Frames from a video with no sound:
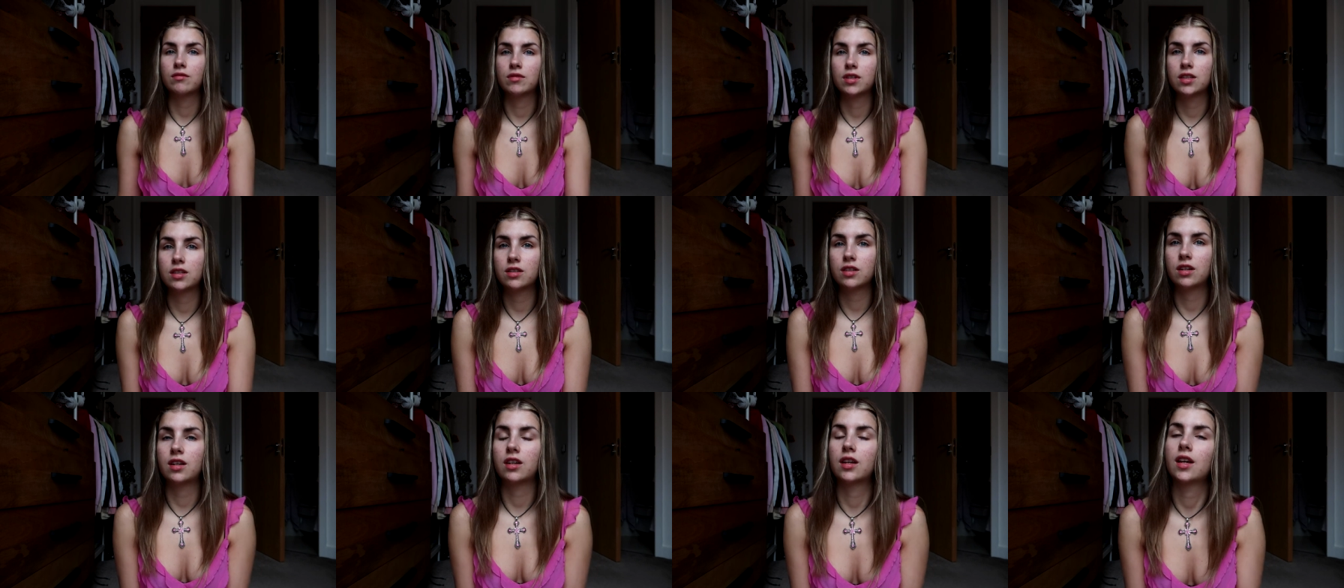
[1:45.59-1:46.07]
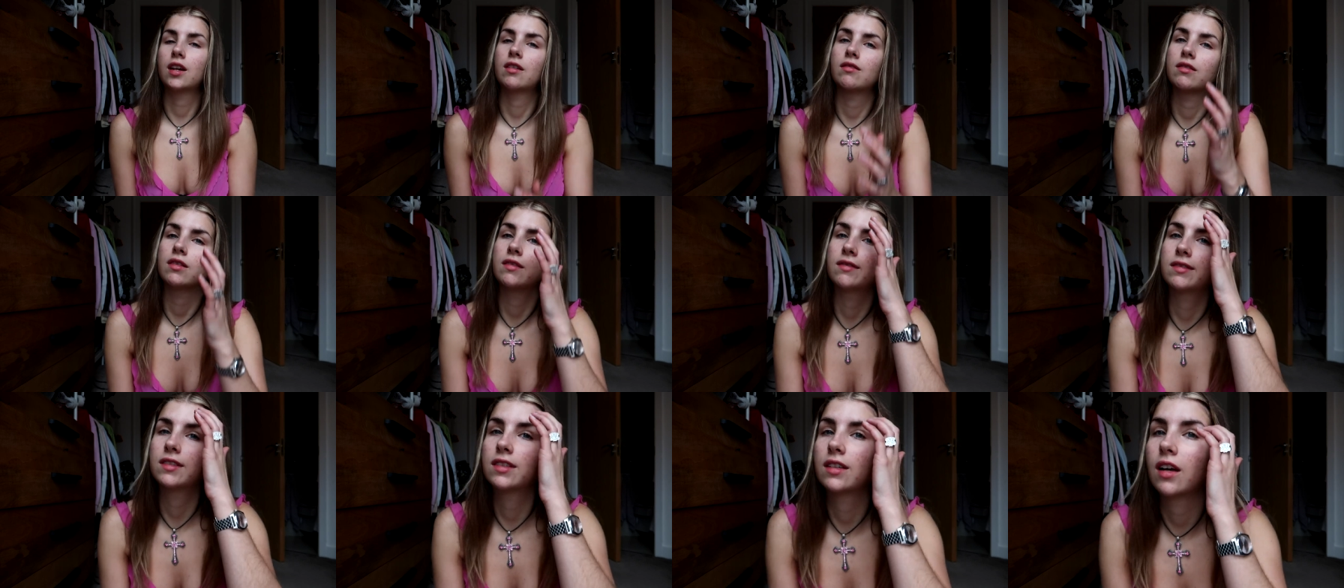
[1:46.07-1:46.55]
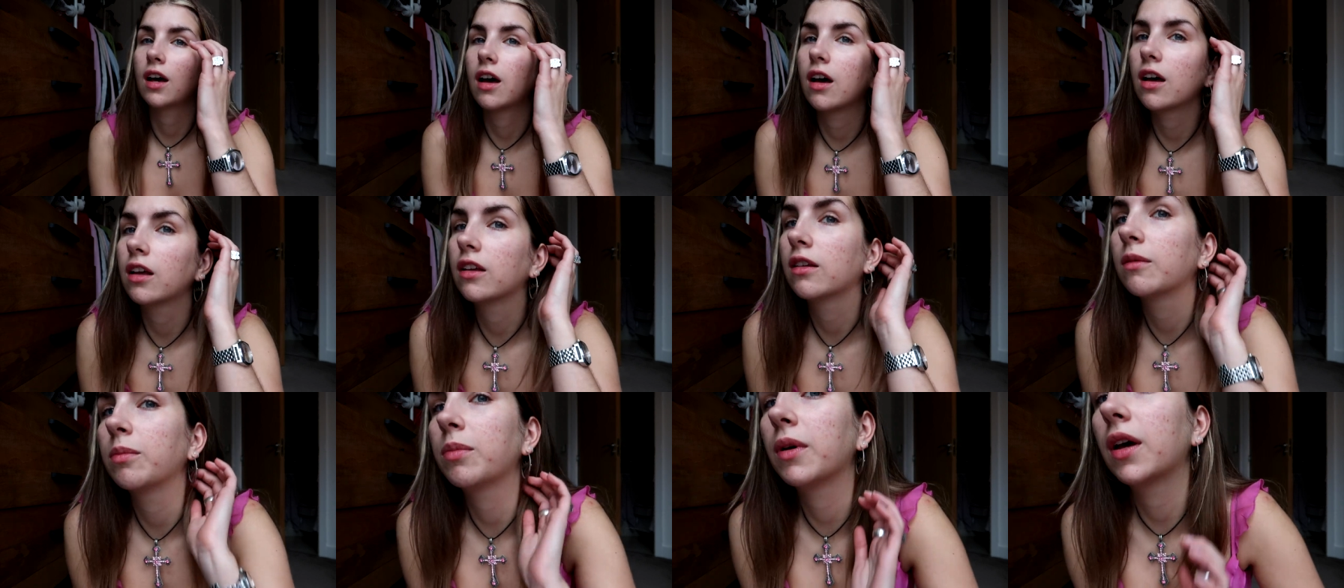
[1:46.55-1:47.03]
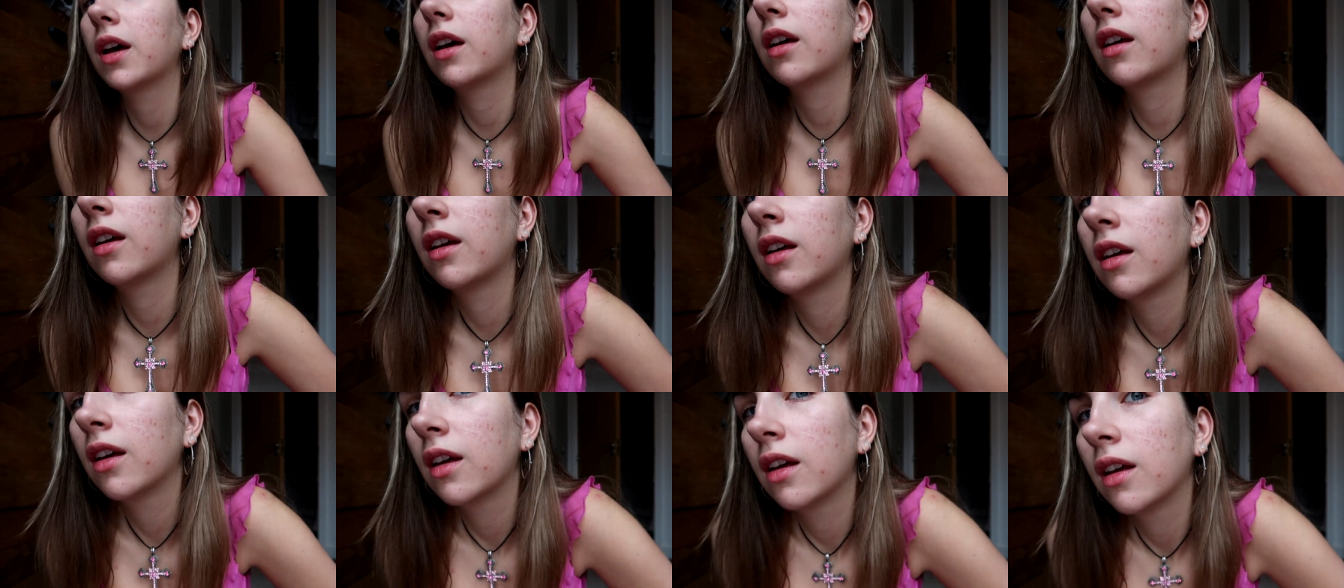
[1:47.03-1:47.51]
I'm just trying to get rid of scars, but
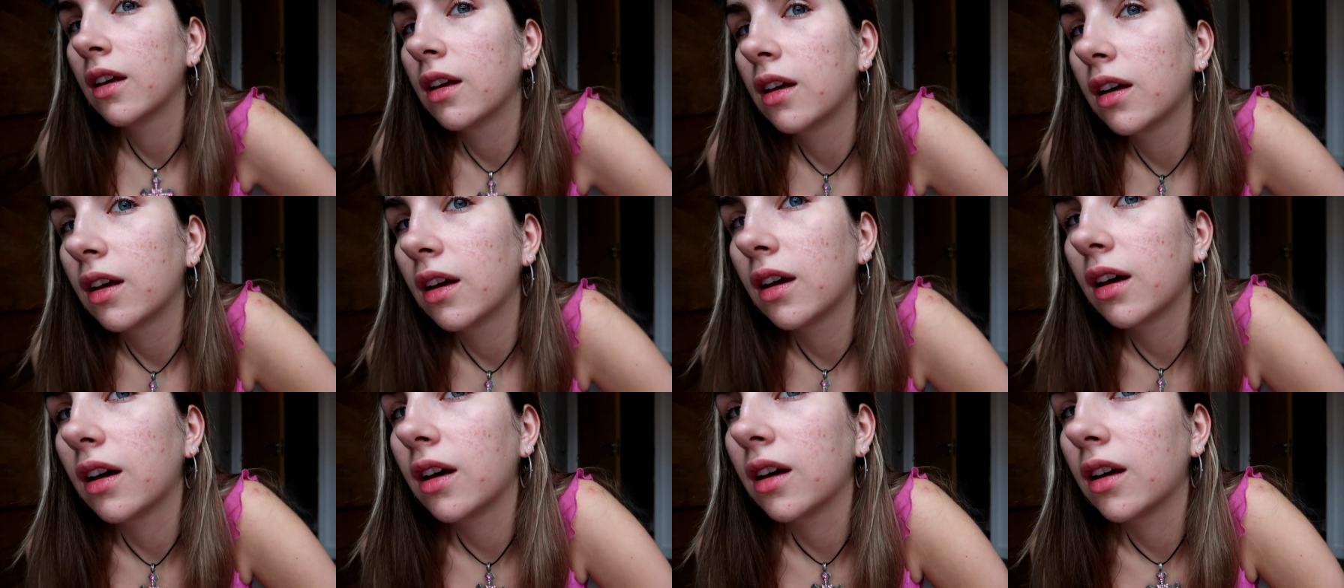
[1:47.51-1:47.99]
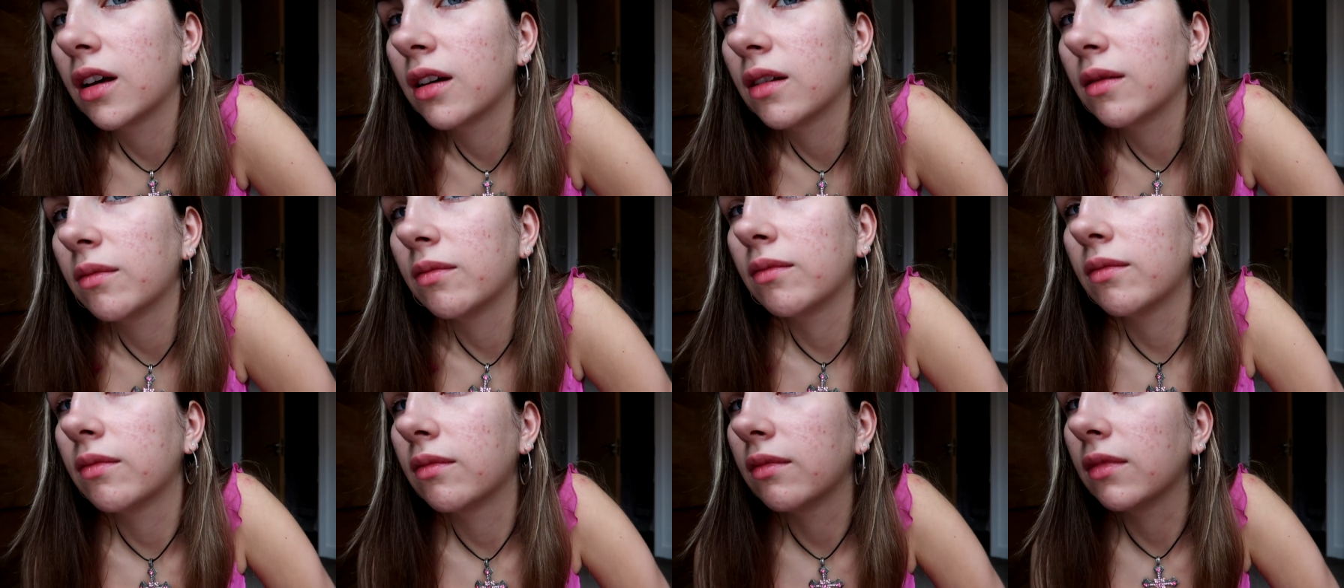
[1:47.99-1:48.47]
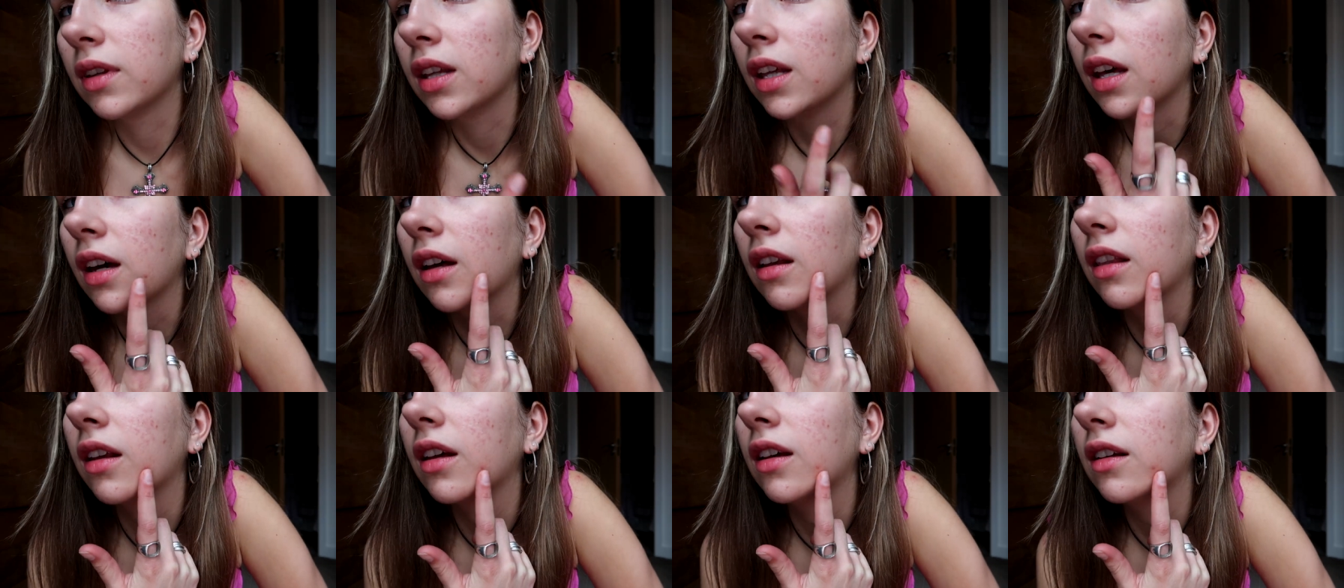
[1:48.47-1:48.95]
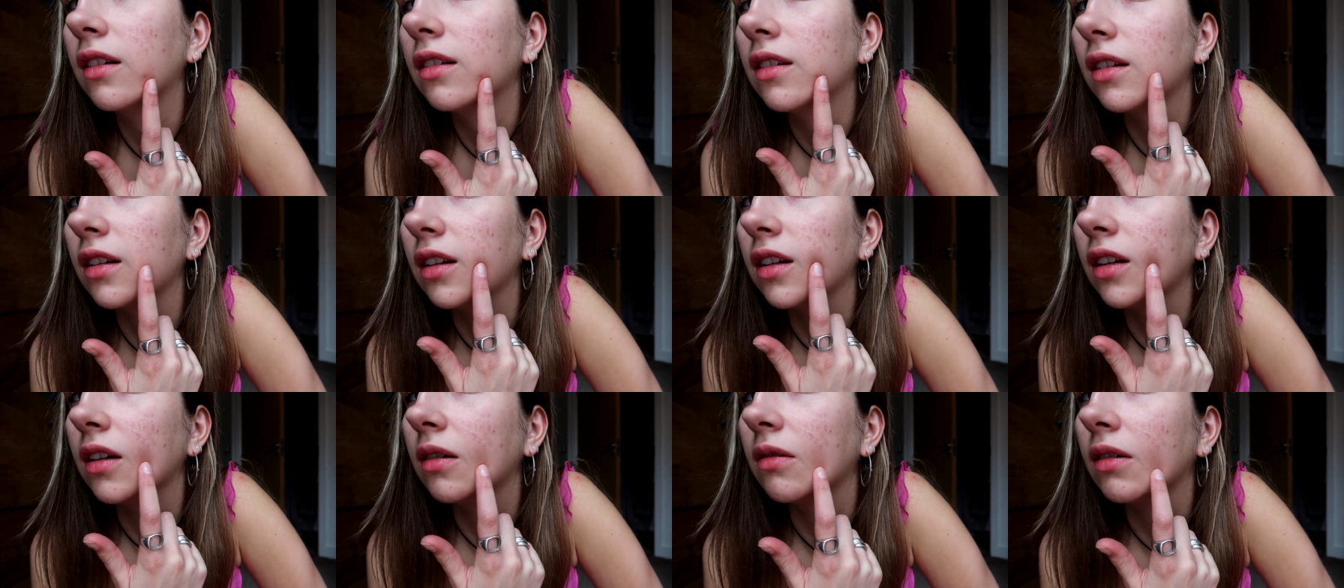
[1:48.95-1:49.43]
yeah,
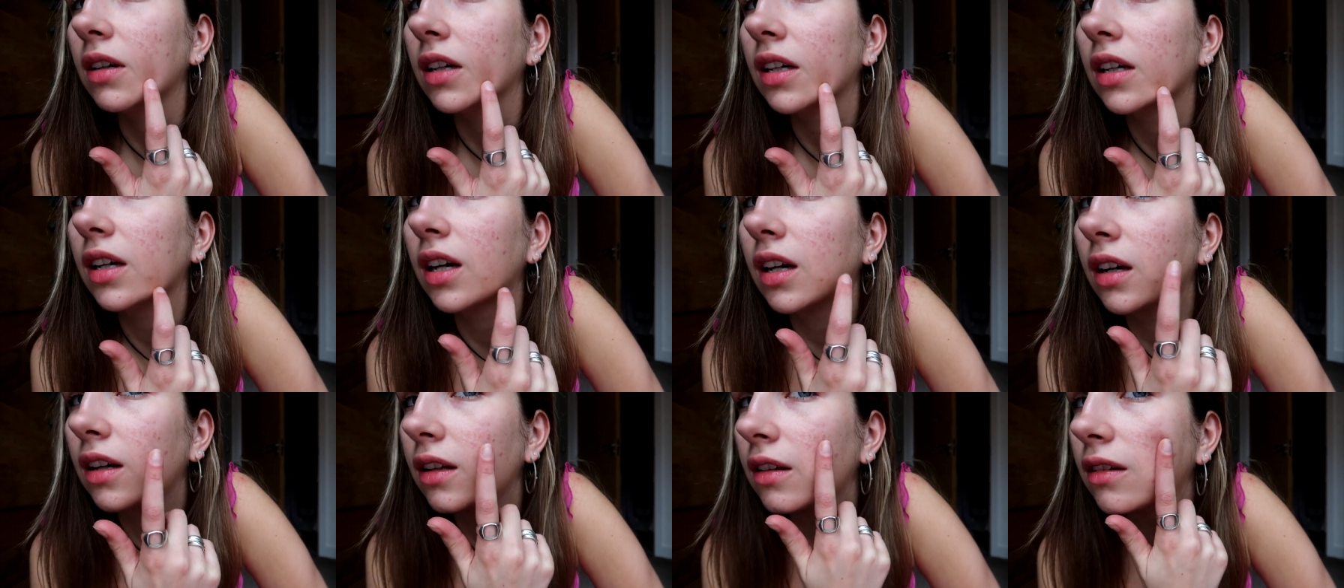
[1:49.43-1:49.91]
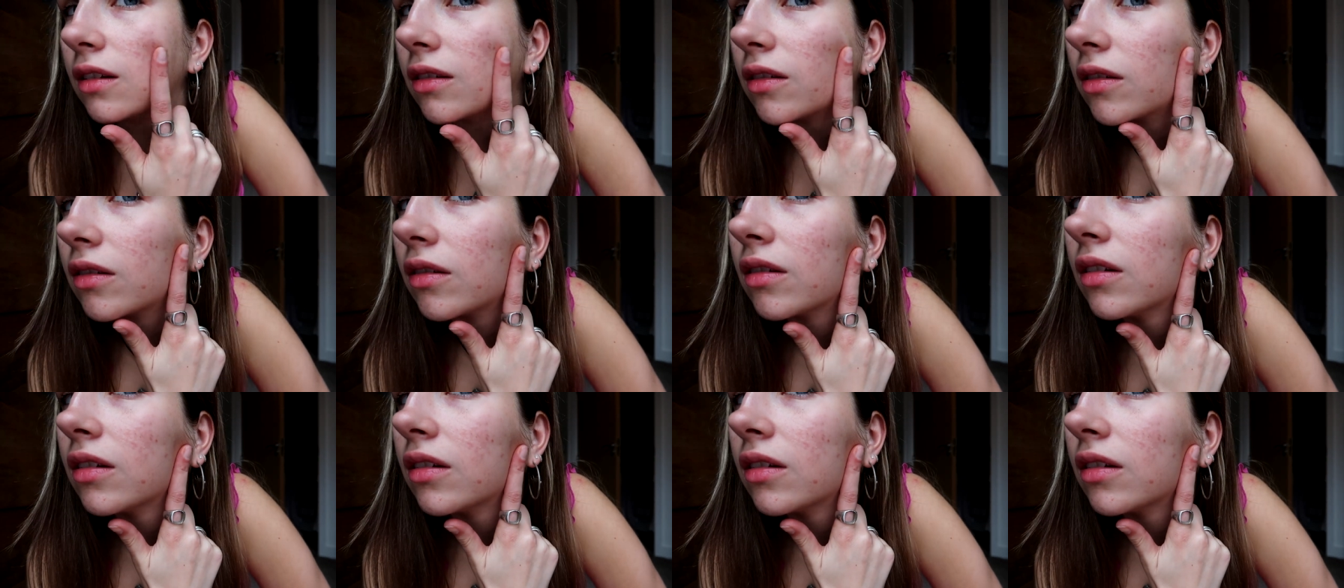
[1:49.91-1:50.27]
that's new, I guess.